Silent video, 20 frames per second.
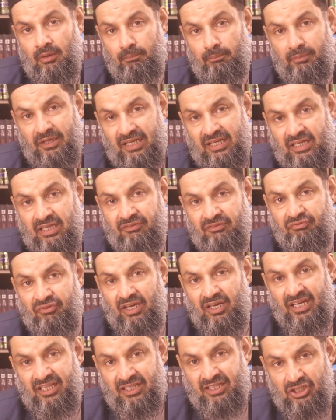belief
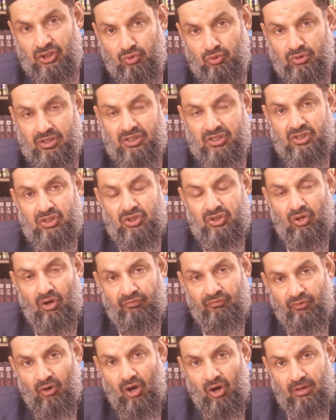in the unity
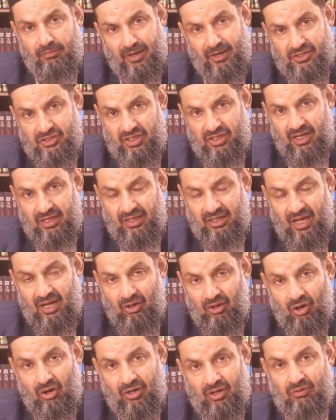of Almighty Allah,
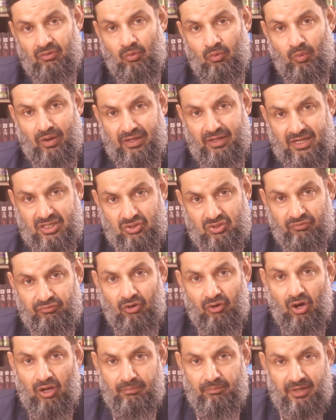or oneness of
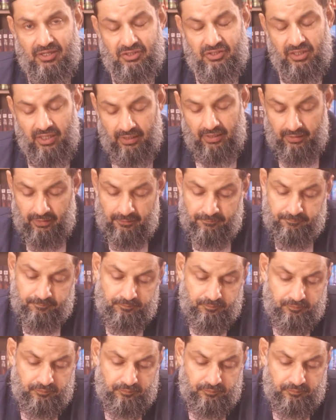Almighty Allah.